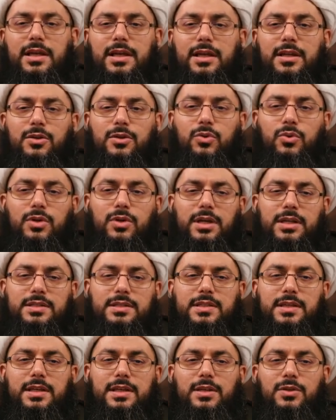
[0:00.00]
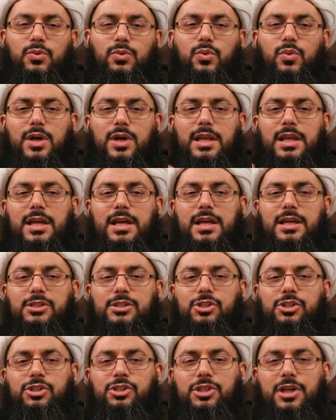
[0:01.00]
that
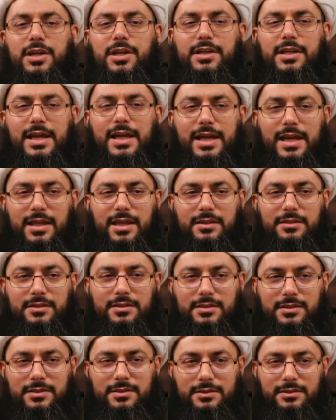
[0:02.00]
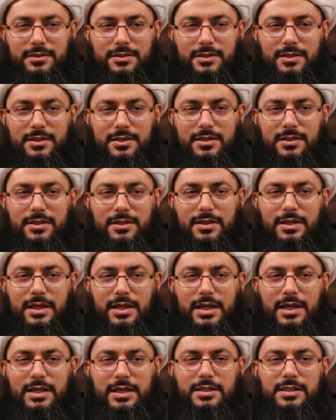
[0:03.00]
linguistically or even based
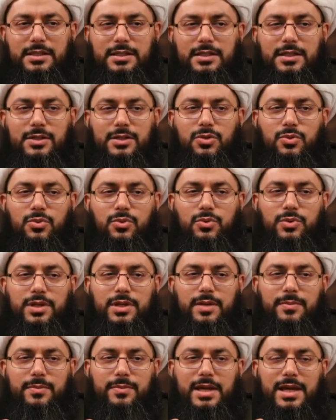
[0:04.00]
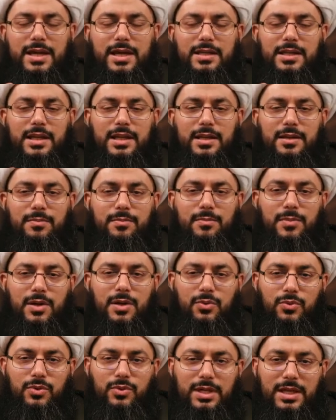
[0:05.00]
on Sharia law itself,
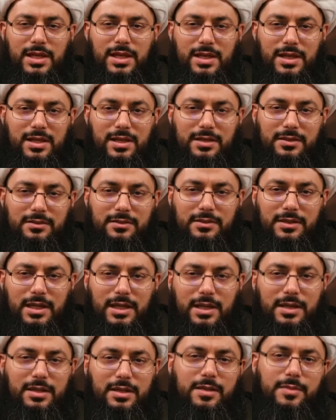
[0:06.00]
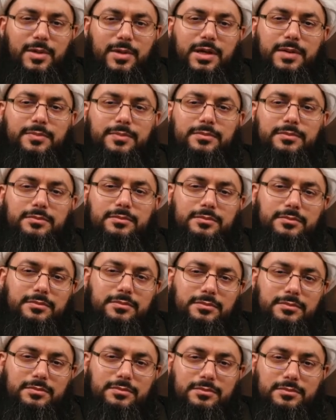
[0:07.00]
the term Mawla
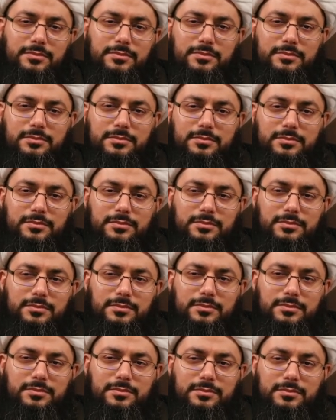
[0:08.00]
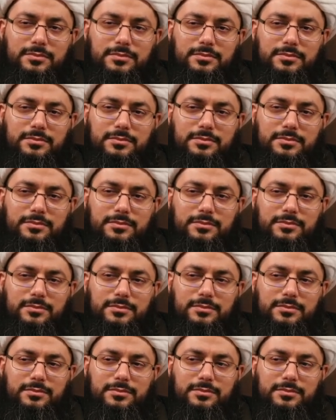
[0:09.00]
uh, never meant
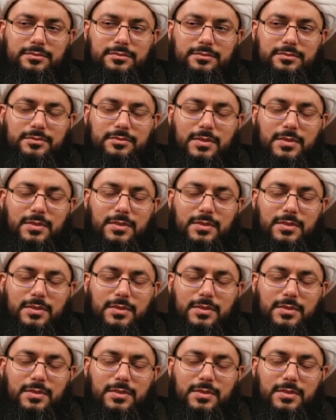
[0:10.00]
authority.